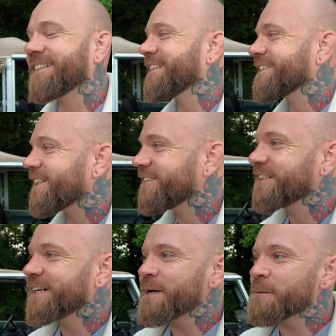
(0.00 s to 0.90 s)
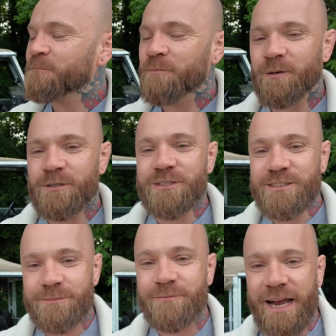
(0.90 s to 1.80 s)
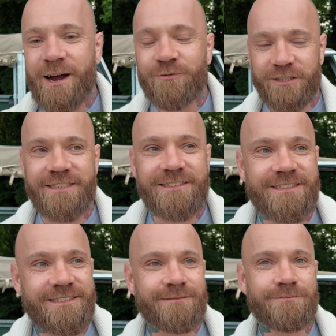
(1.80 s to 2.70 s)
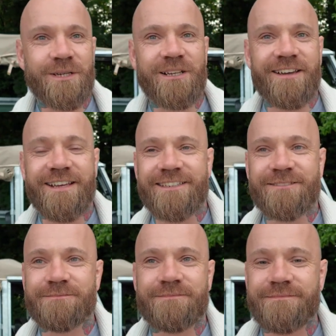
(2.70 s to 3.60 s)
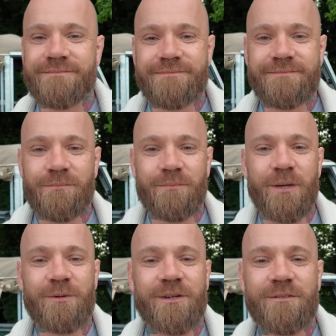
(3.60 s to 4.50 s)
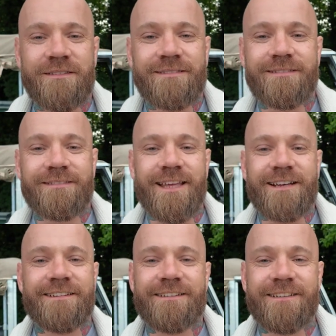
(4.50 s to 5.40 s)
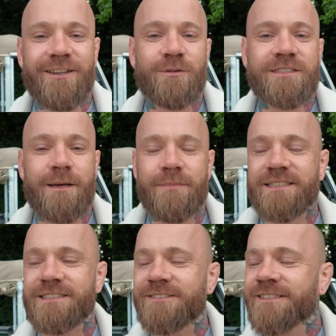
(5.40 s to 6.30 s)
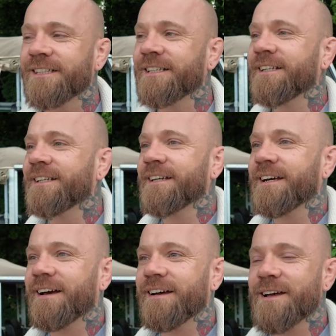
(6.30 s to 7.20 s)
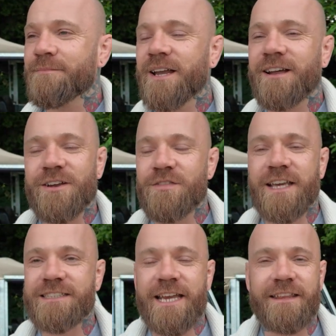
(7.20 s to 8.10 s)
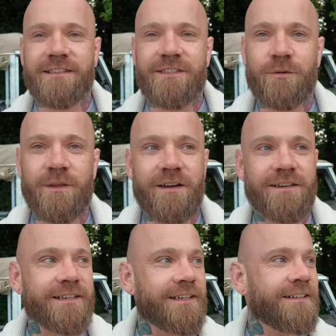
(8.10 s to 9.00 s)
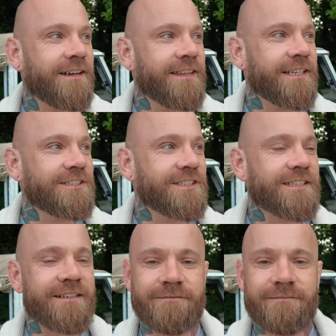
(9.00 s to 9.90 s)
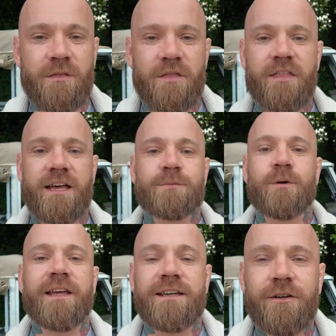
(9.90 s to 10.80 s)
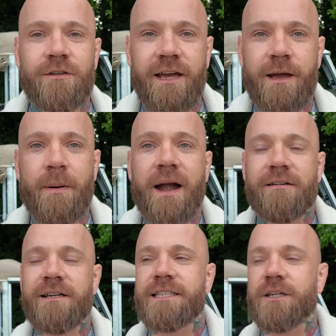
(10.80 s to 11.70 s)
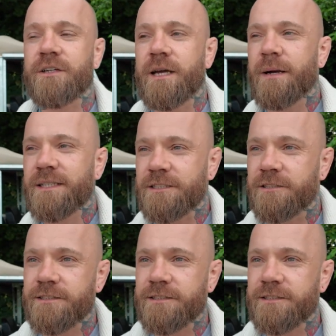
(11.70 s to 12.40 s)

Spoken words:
So we're doing some outreach, but like people, then no one's getting back to you. And I don't think it's anything to do with the idea. I think it's just that that's what they do. They apparently don't get back to you.